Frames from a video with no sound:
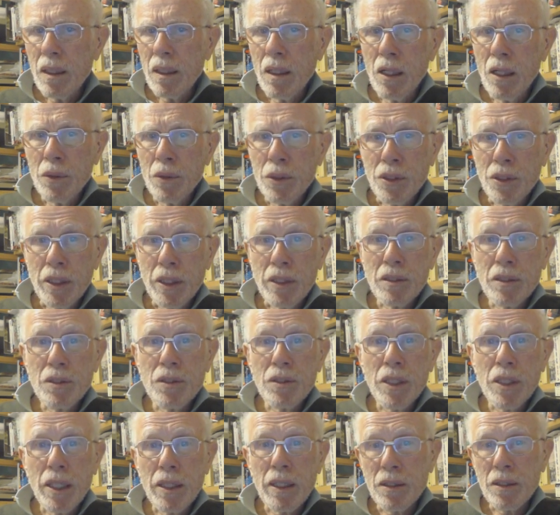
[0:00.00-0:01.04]
Now, Highways
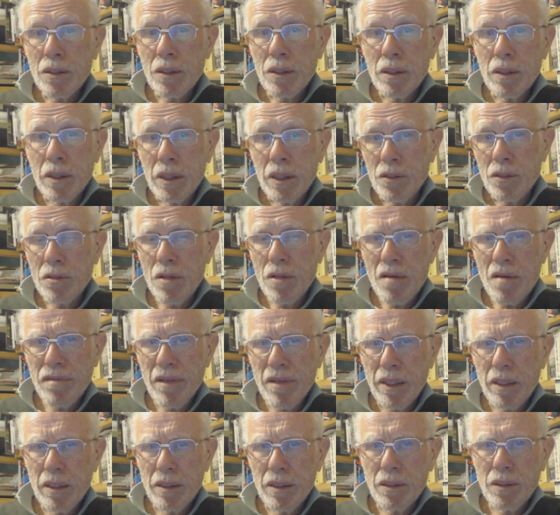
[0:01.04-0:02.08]
England tell us that the
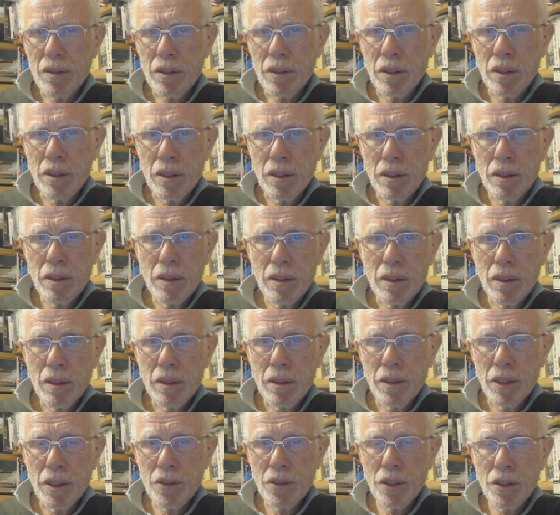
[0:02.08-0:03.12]
traffic at the
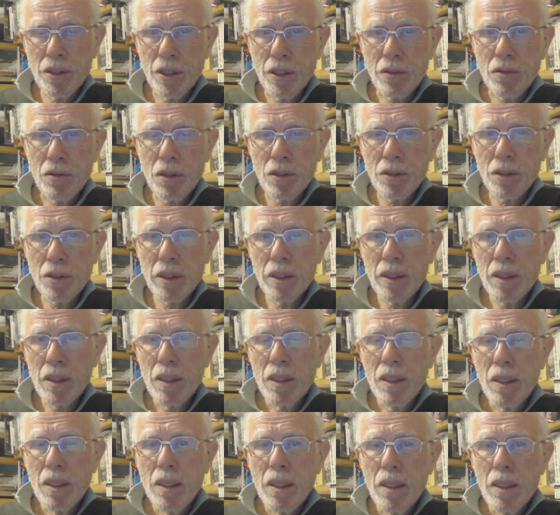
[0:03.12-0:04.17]
existing crossing
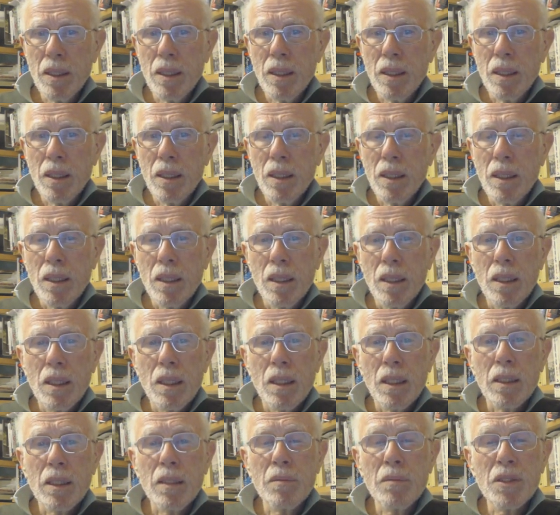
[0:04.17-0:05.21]

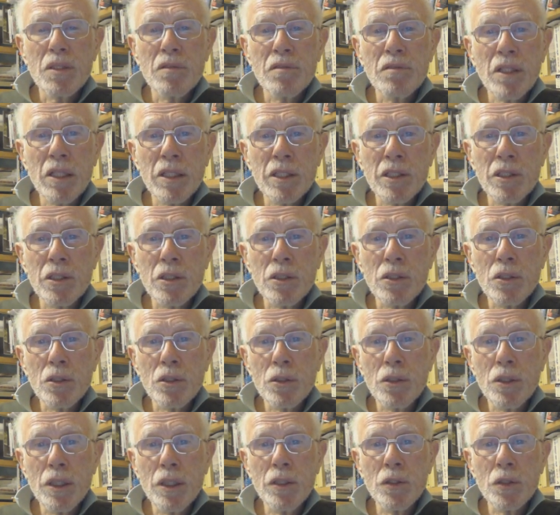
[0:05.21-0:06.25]
can be divided
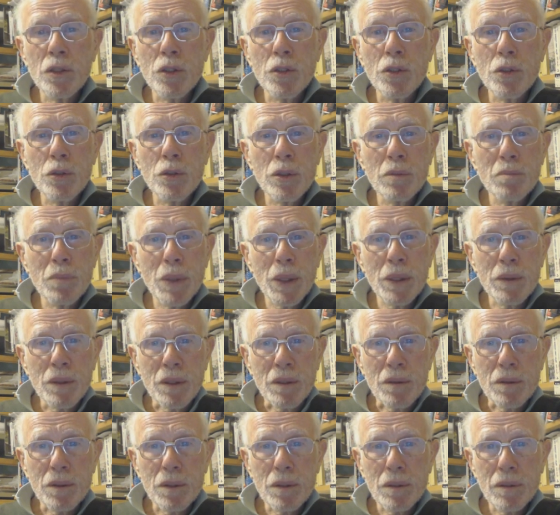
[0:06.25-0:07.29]
into two
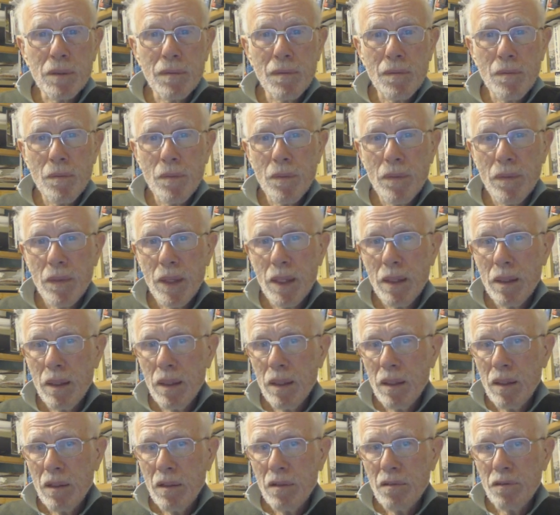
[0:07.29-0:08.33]
components.
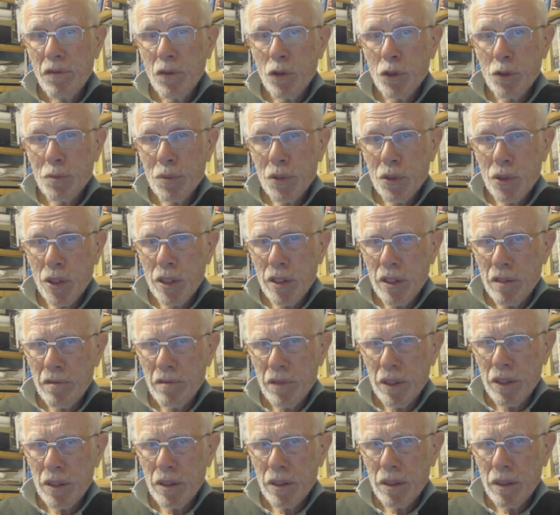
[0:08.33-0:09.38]
40%
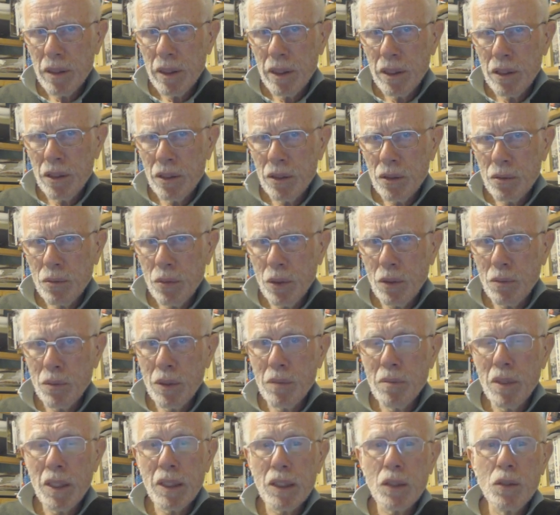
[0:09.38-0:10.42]
of it is what
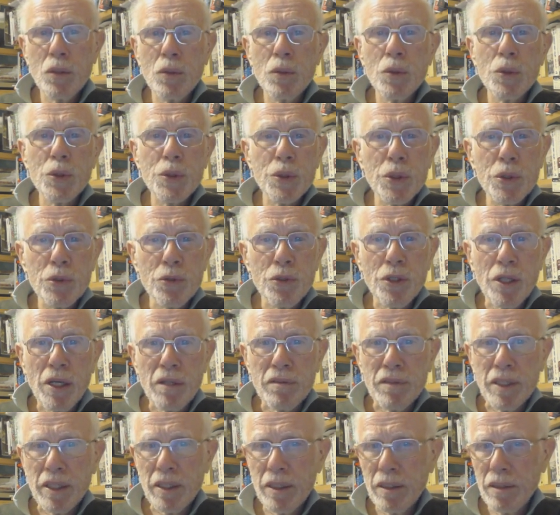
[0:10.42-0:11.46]
we might call through
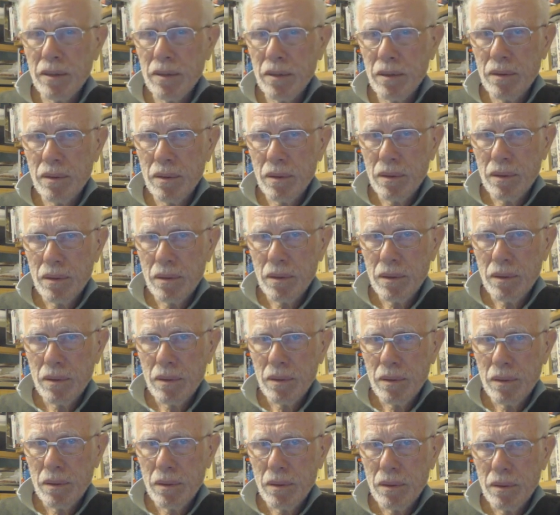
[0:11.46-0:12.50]
traffic.
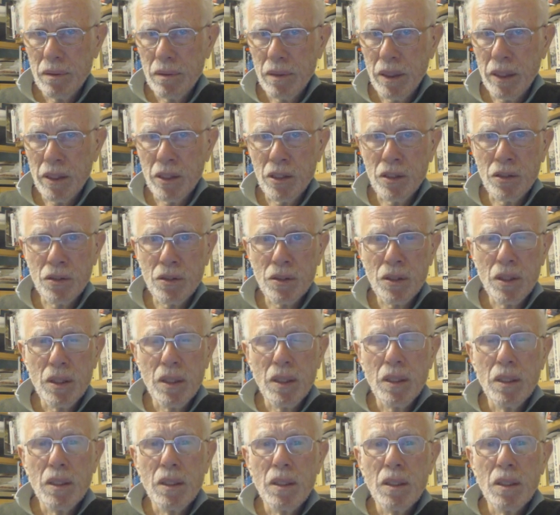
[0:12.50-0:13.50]
That is